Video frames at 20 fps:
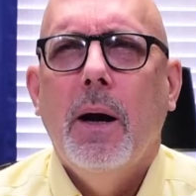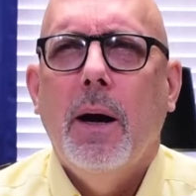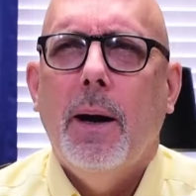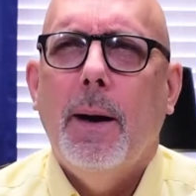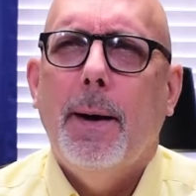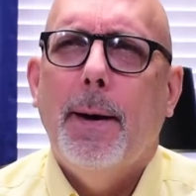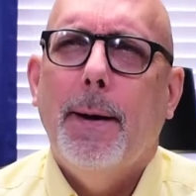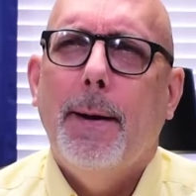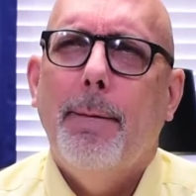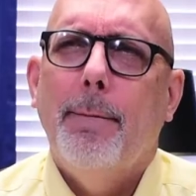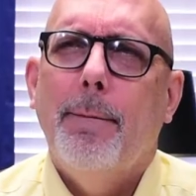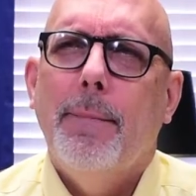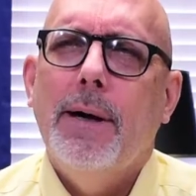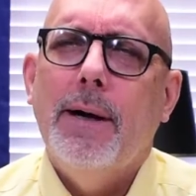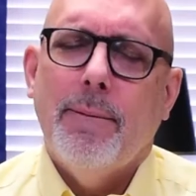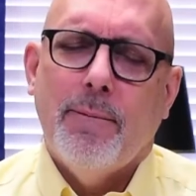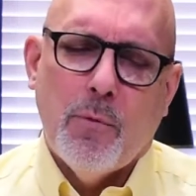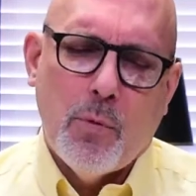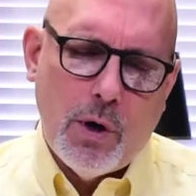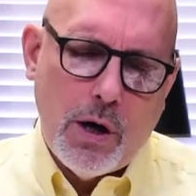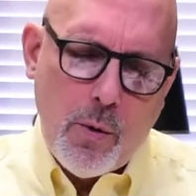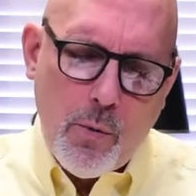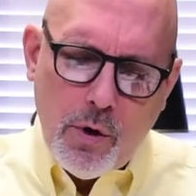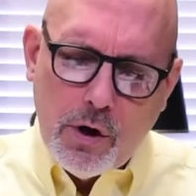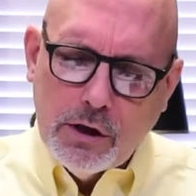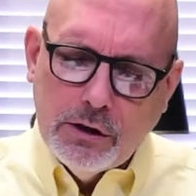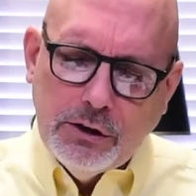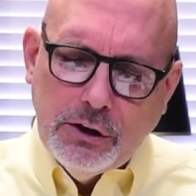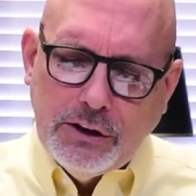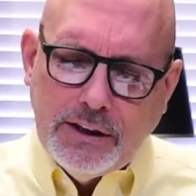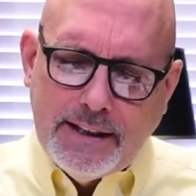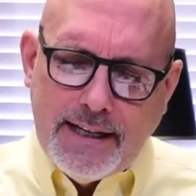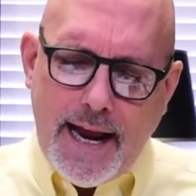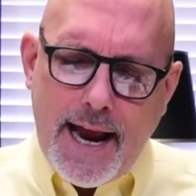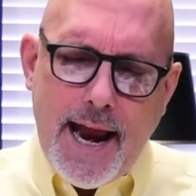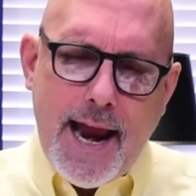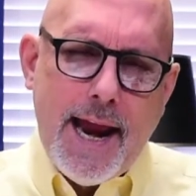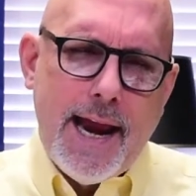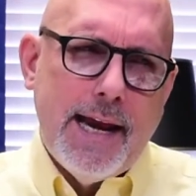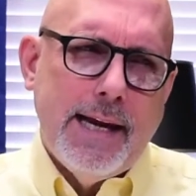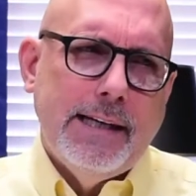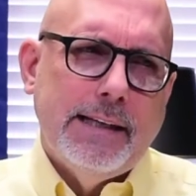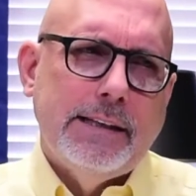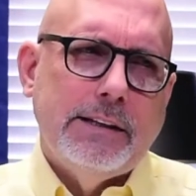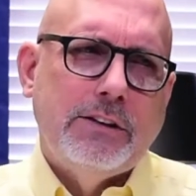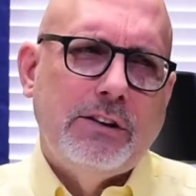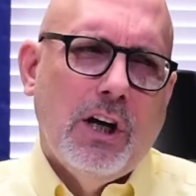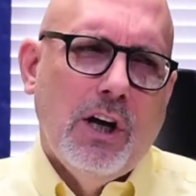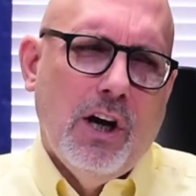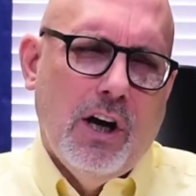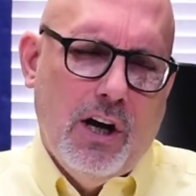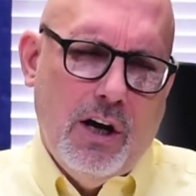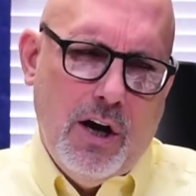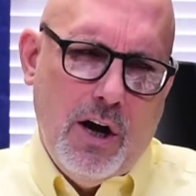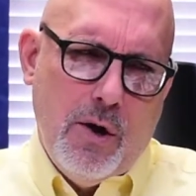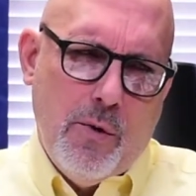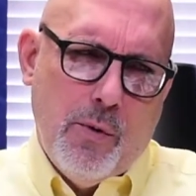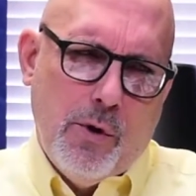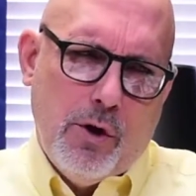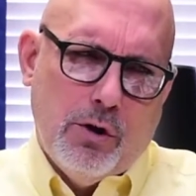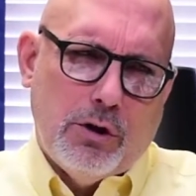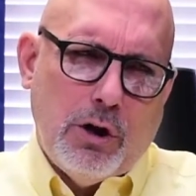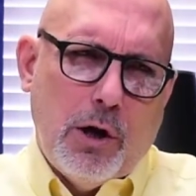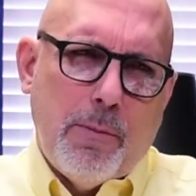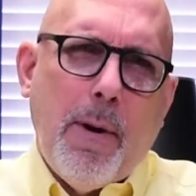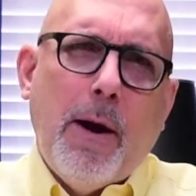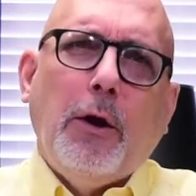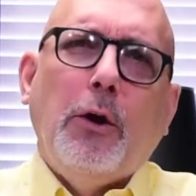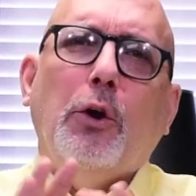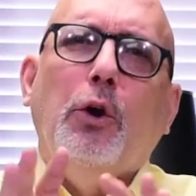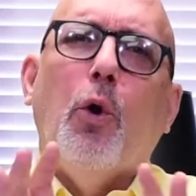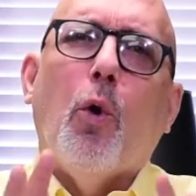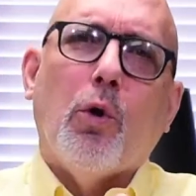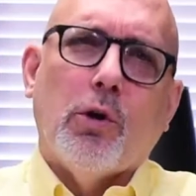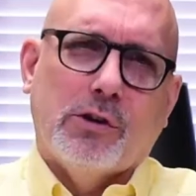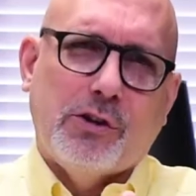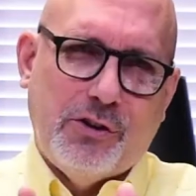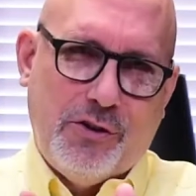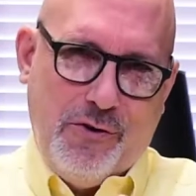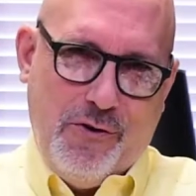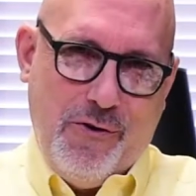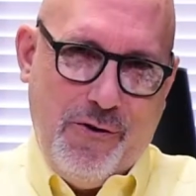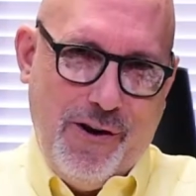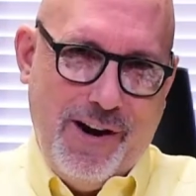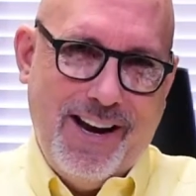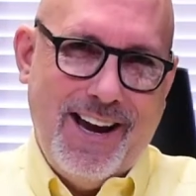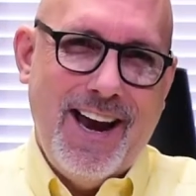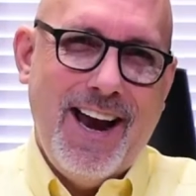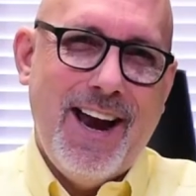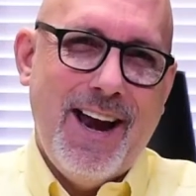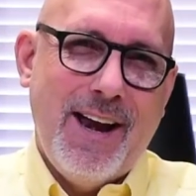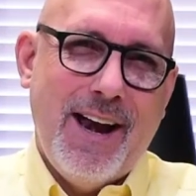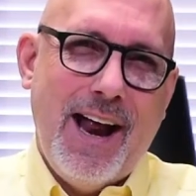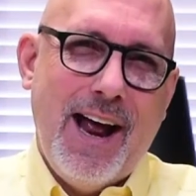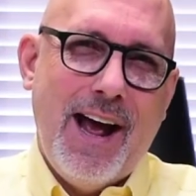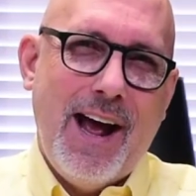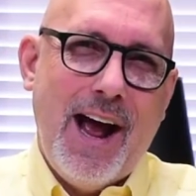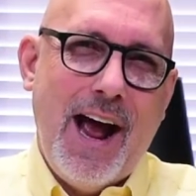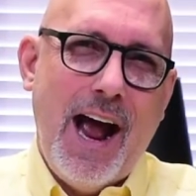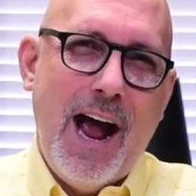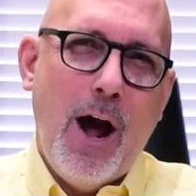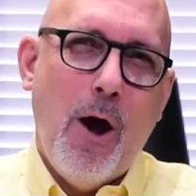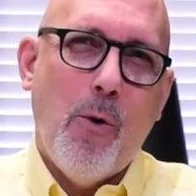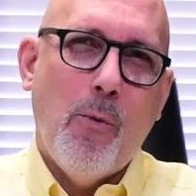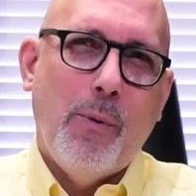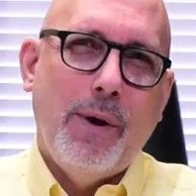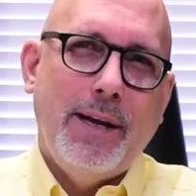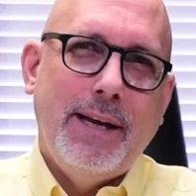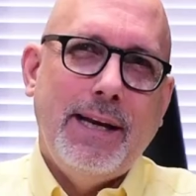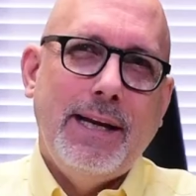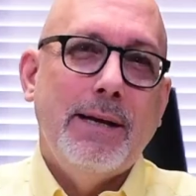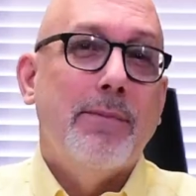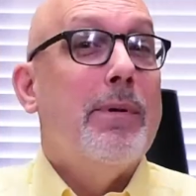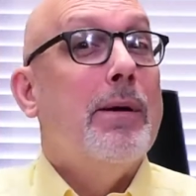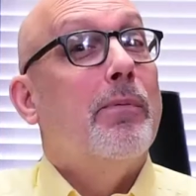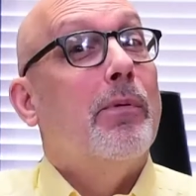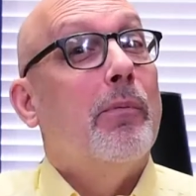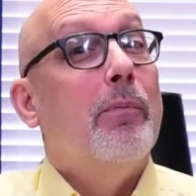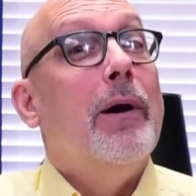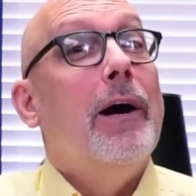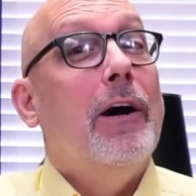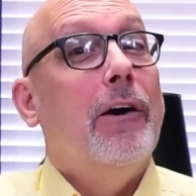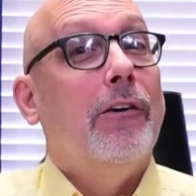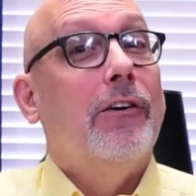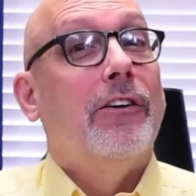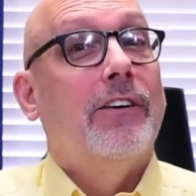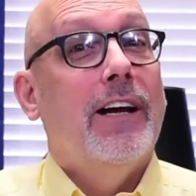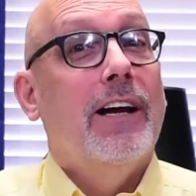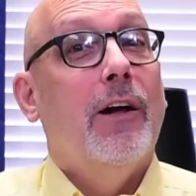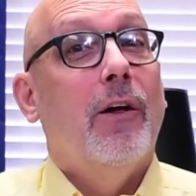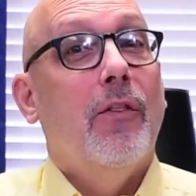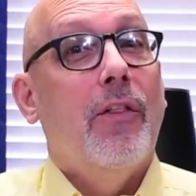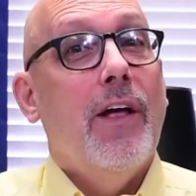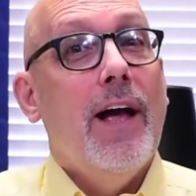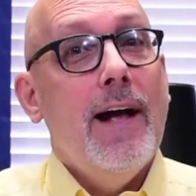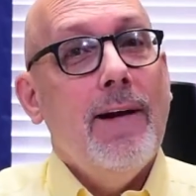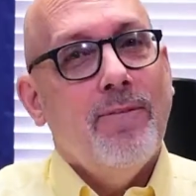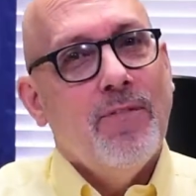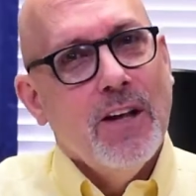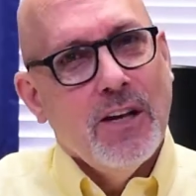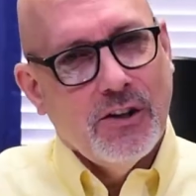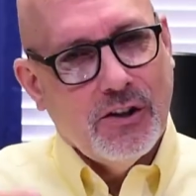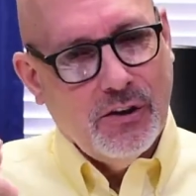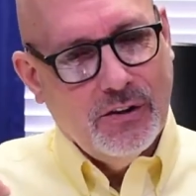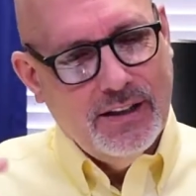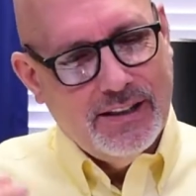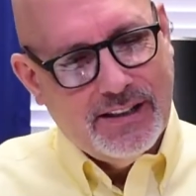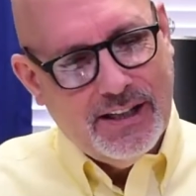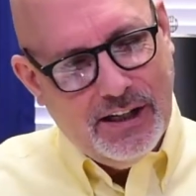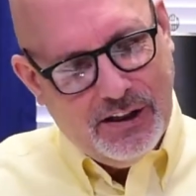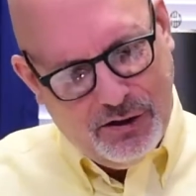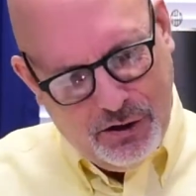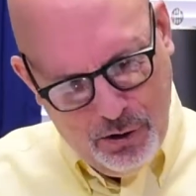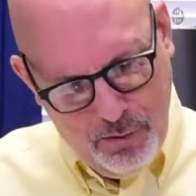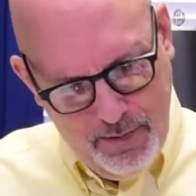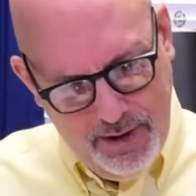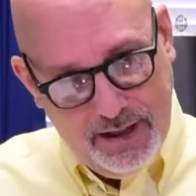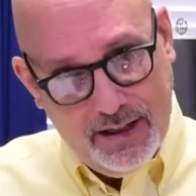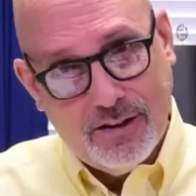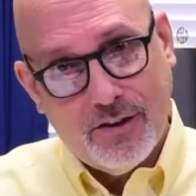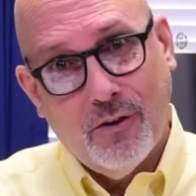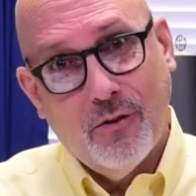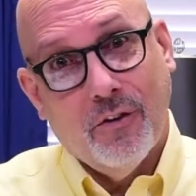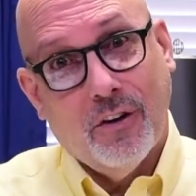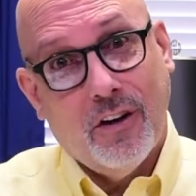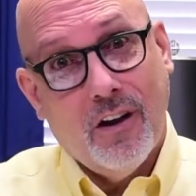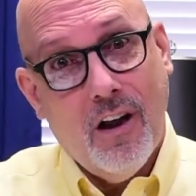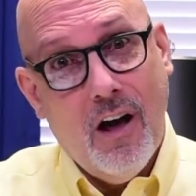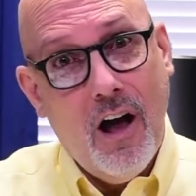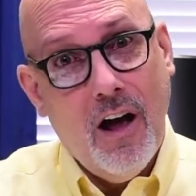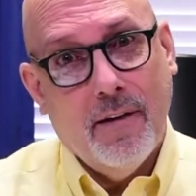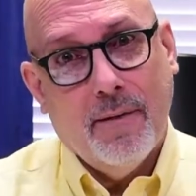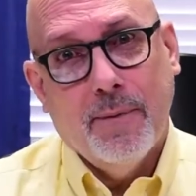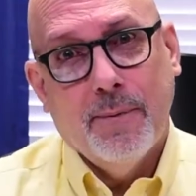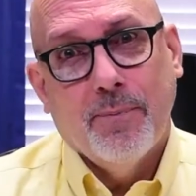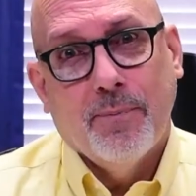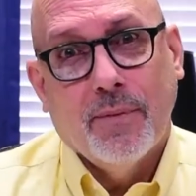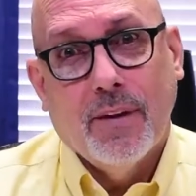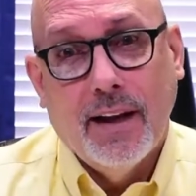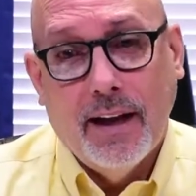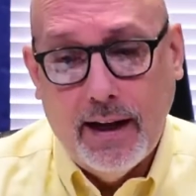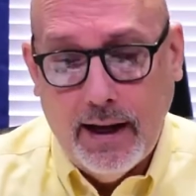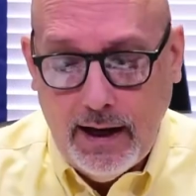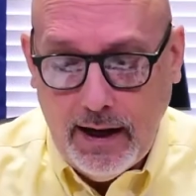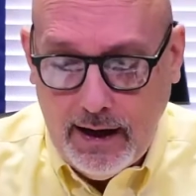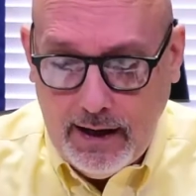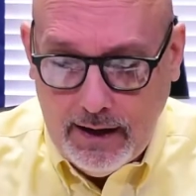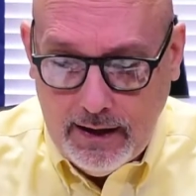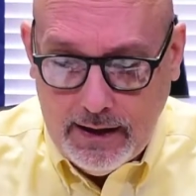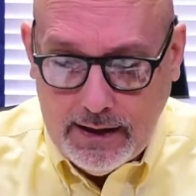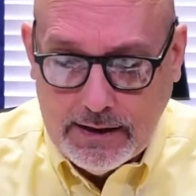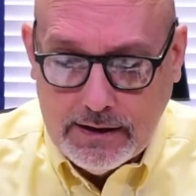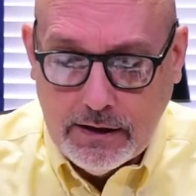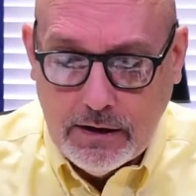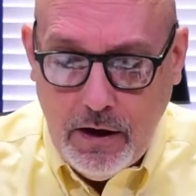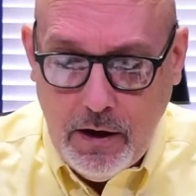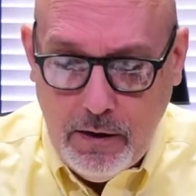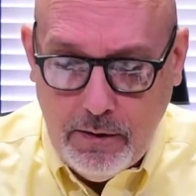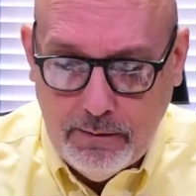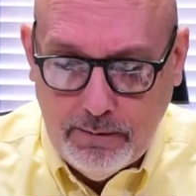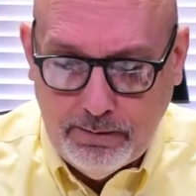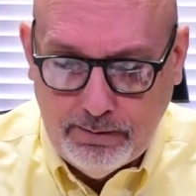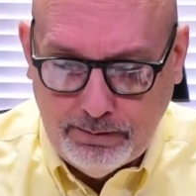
But what I want to do today is we're going to talk about your story and how we need to be prepared to tell that. So let's get 2 minutes on the clock and let's go.